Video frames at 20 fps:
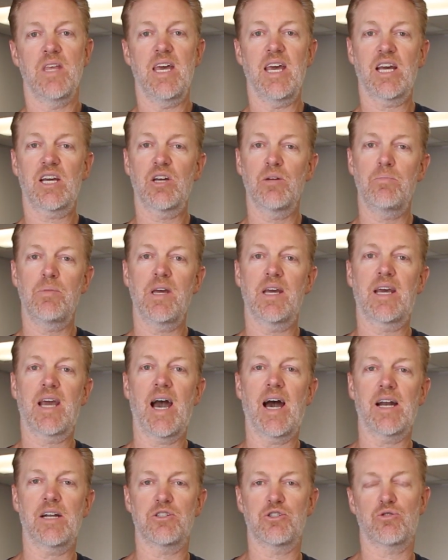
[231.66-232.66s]
it could be
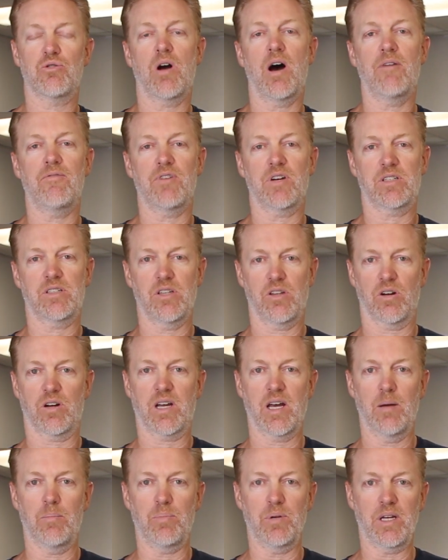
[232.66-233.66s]
catastrophic to their
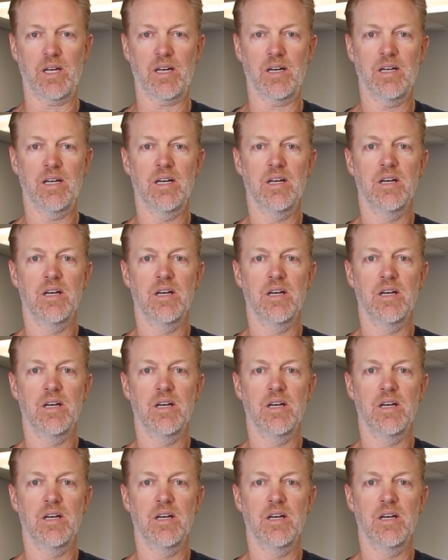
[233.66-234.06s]
company.